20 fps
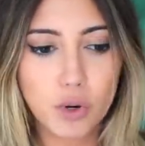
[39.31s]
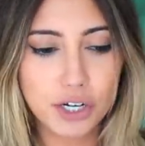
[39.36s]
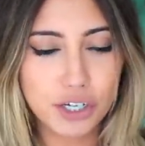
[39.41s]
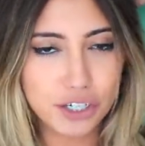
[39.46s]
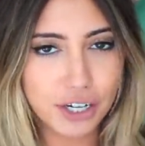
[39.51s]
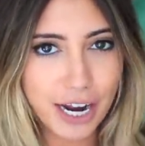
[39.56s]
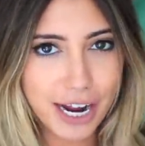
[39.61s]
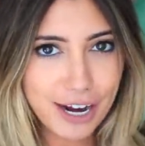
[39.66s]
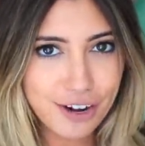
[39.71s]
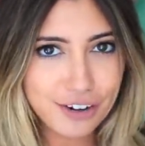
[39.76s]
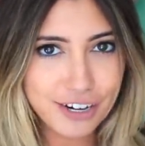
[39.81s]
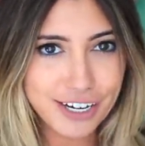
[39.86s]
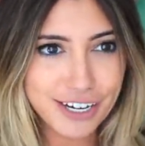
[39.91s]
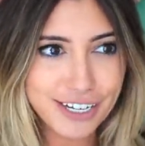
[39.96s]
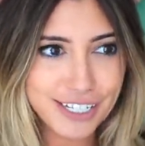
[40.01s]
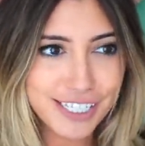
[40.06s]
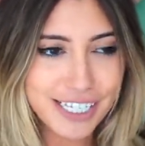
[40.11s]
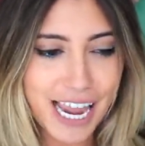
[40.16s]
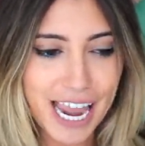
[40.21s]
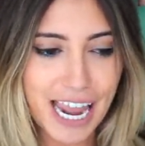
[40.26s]
where your hair
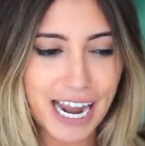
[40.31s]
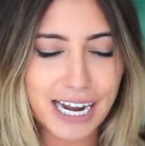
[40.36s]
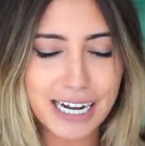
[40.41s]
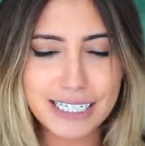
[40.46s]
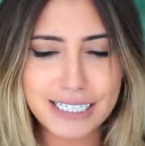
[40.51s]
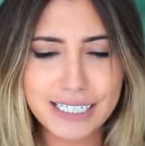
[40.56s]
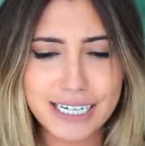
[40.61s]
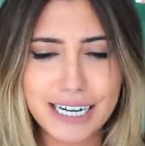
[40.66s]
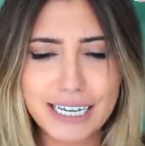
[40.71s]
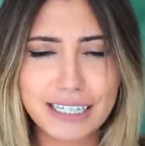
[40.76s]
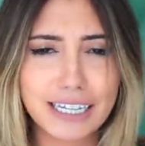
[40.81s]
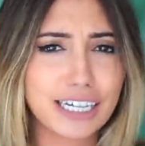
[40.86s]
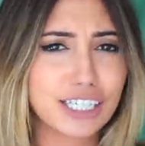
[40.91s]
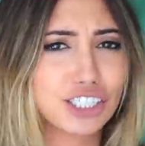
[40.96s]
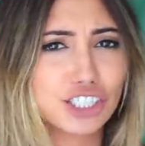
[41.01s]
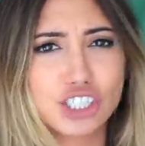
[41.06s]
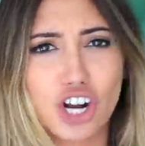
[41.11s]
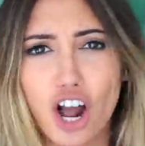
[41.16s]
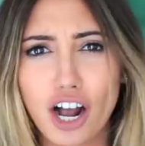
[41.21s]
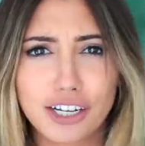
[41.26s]
is and it like
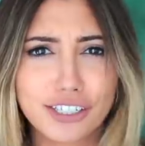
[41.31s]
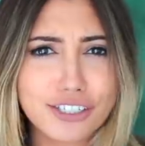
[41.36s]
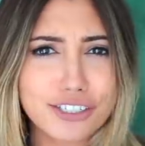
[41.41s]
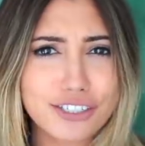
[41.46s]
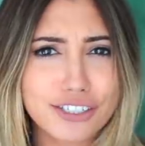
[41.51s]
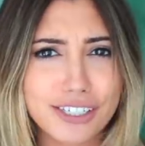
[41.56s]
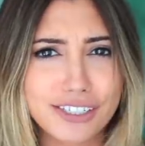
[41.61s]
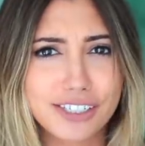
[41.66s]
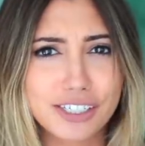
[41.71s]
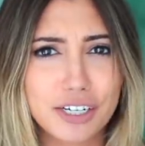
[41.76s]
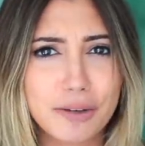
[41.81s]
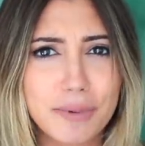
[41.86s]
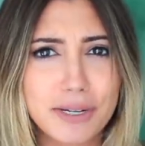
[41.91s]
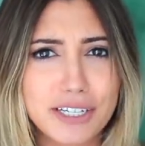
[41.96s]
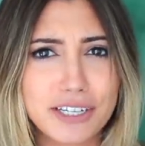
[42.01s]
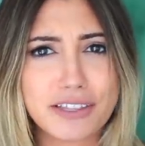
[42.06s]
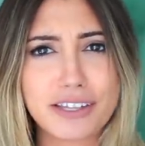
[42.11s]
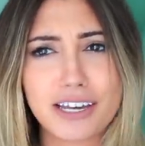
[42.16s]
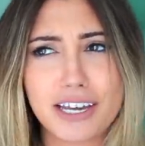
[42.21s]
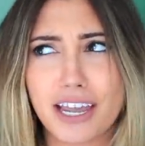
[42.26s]
shocks your system
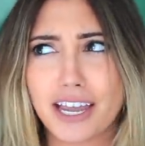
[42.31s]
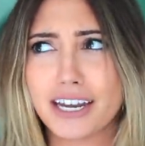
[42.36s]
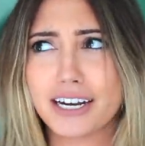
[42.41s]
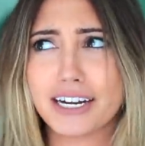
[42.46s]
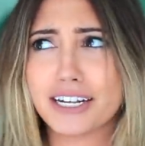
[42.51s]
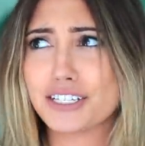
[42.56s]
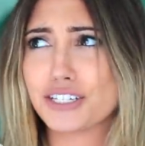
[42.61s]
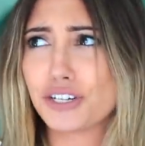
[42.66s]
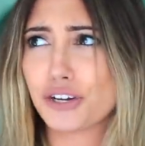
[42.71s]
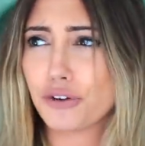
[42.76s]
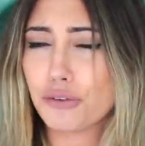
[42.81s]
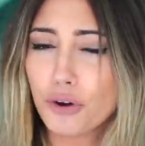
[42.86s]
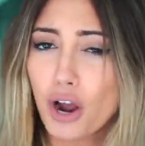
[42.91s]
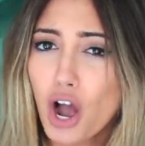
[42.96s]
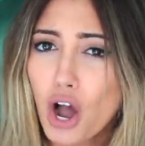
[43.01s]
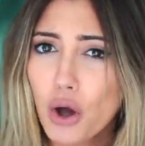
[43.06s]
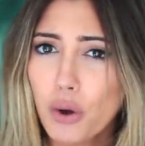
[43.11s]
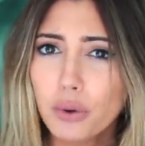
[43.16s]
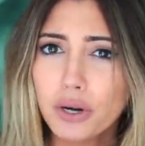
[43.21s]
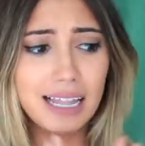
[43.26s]
into thinking it needs to
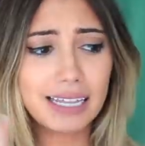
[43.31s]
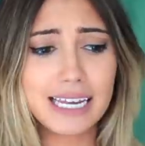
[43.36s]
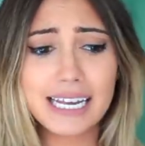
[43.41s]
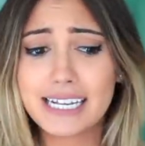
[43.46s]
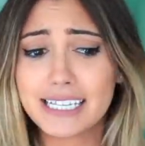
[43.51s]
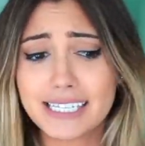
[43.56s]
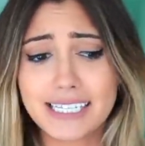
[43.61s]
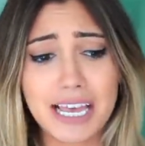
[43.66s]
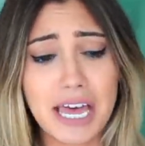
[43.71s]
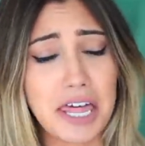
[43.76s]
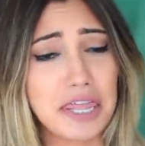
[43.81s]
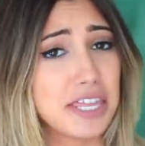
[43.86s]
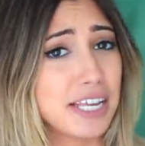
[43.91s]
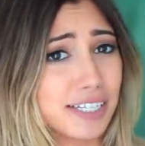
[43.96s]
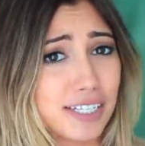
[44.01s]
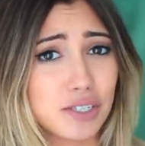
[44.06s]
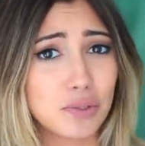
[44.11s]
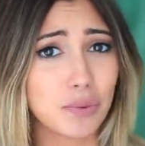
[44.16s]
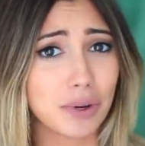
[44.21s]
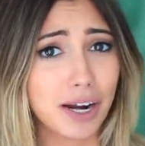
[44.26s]
grow. At least
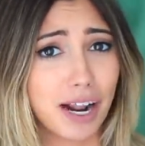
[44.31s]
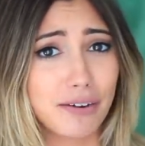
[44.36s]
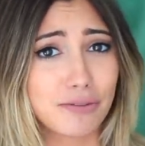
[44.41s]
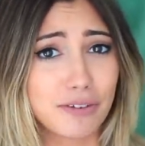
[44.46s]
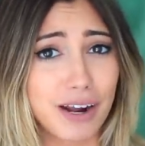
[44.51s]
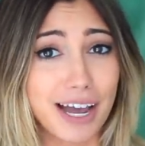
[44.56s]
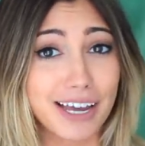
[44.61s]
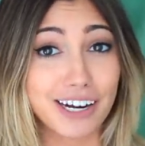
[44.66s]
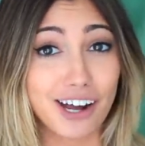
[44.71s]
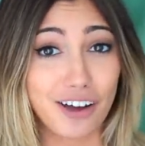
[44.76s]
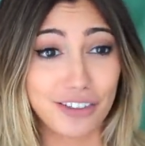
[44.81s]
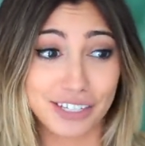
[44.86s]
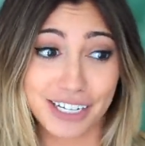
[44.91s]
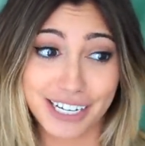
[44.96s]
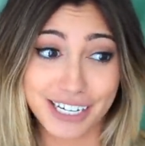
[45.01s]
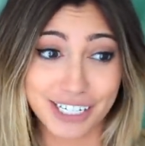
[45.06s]
this is what I've read on the